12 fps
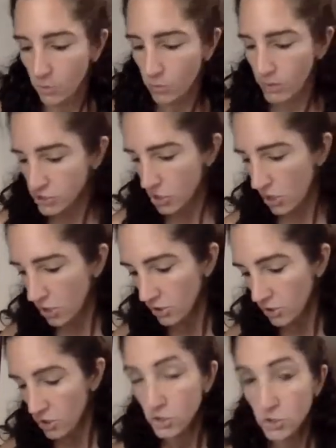which are
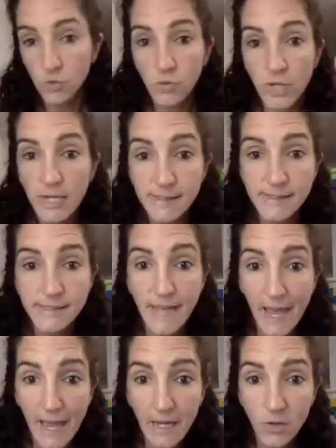Unit
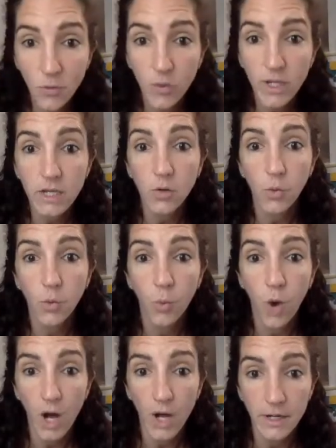10, Week
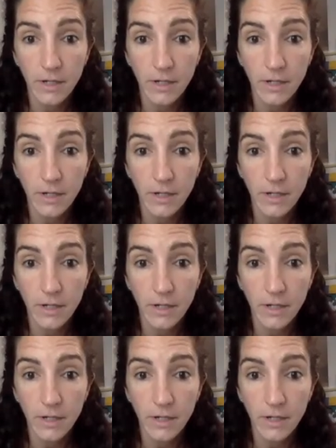1.